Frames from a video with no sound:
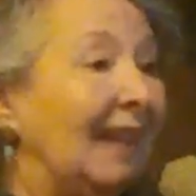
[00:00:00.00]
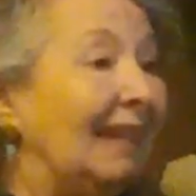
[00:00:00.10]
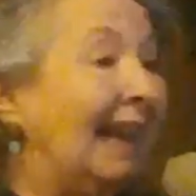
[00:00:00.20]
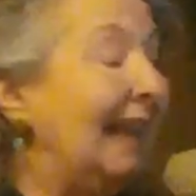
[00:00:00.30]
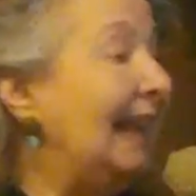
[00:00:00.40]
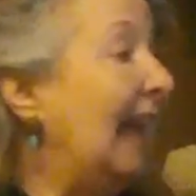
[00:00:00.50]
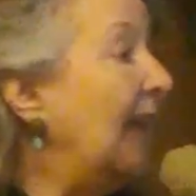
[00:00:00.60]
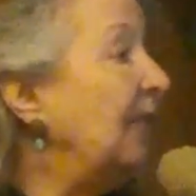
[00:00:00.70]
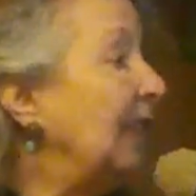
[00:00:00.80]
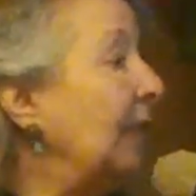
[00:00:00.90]
They had to
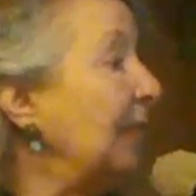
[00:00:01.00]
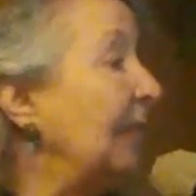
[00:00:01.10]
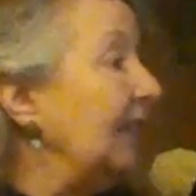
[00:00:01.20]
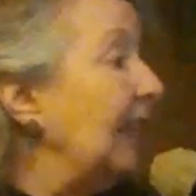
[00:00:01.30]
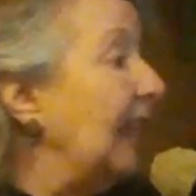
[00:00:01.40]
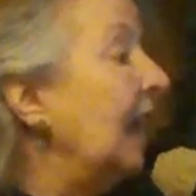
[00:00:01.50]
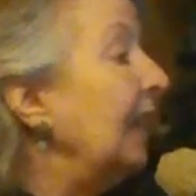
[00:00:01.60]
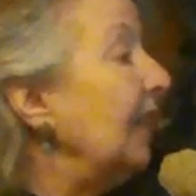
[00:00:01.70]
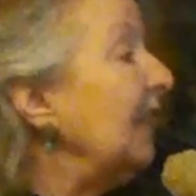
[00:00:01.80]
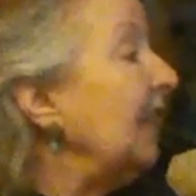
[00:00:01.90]
have something to say,
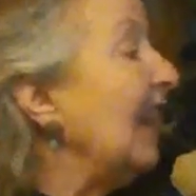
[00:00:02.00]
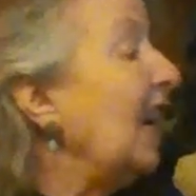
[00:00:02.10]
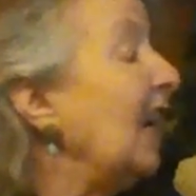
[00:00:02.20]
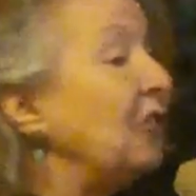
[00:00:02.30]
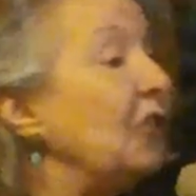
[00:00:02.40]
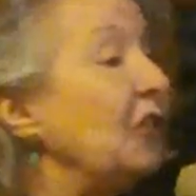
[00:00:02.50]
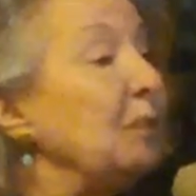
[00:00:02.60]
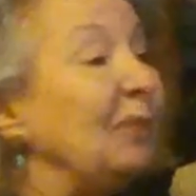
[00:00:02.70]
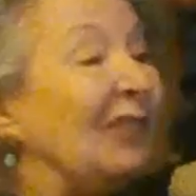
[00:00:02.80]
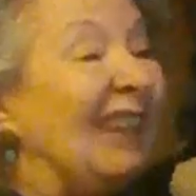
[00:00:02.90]
this is our
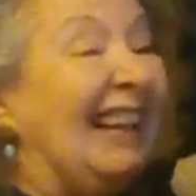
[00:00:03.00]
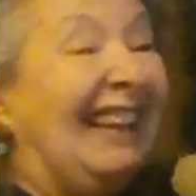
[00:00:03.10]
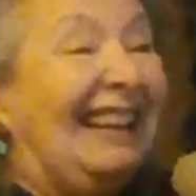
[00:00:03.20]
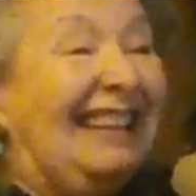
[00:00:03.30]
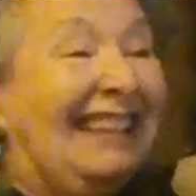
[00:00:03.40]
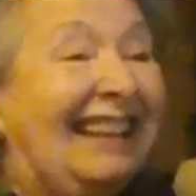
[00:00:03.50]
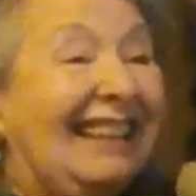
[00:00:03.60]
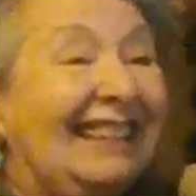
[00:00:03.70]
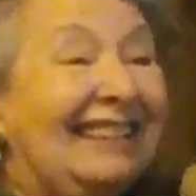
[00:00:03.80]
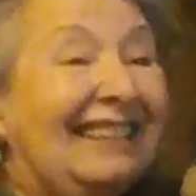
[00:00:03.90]
troops,
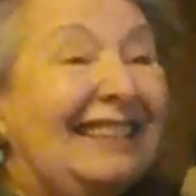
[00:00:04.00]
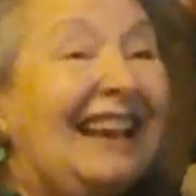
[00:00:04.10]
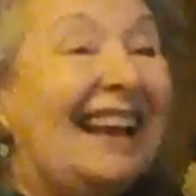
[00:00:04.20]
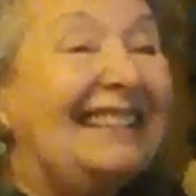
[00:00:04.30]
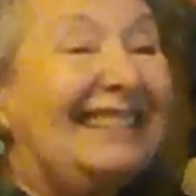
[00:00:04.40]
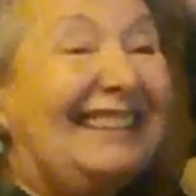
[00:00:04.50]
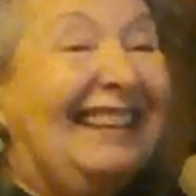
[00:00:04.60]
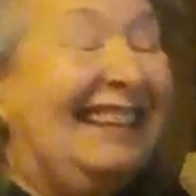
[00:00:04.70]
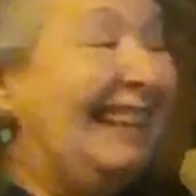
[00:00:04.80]
this is us,